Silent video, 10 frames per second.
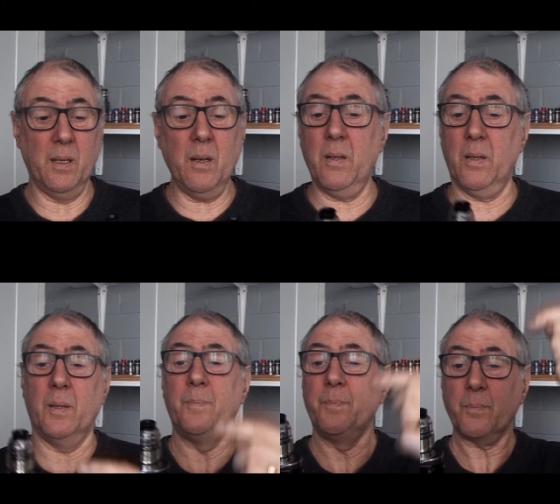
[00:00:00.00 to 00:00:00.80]

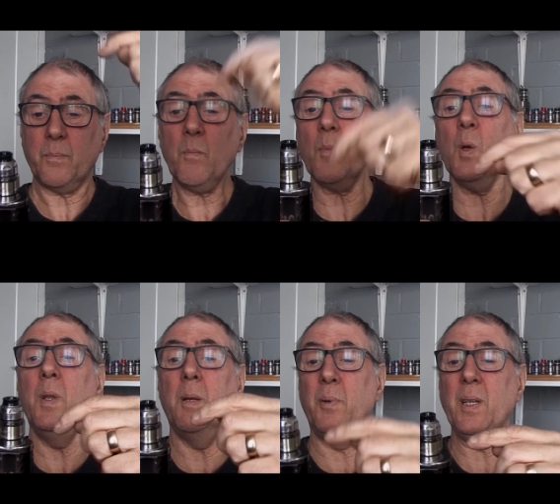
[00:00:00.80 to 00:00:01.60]
when
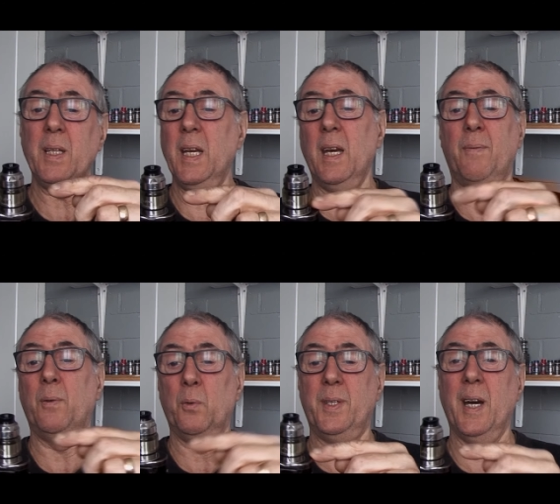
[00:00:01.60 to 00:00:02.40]
they bring the
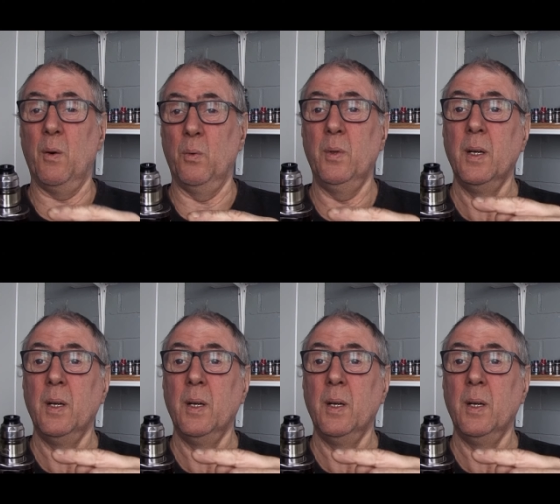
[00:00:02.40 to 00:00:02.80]
airflow down,